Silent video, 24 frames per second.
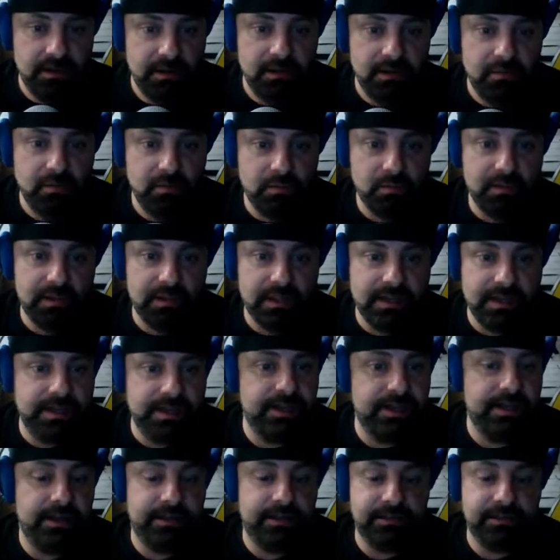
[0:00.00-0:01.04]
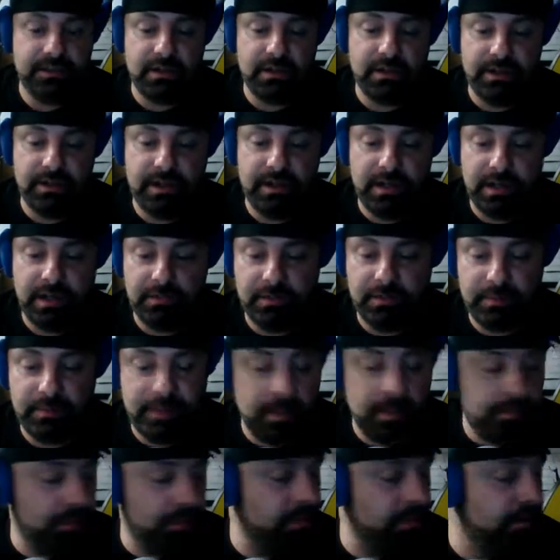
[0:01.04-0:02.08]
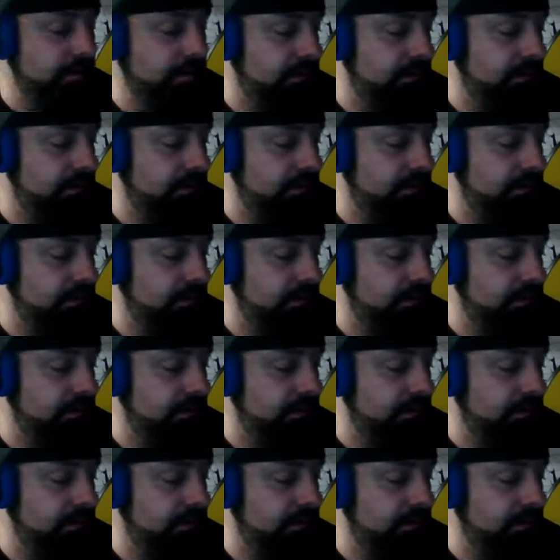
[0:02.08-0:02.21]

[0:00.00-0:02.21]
What the hell is going on with people?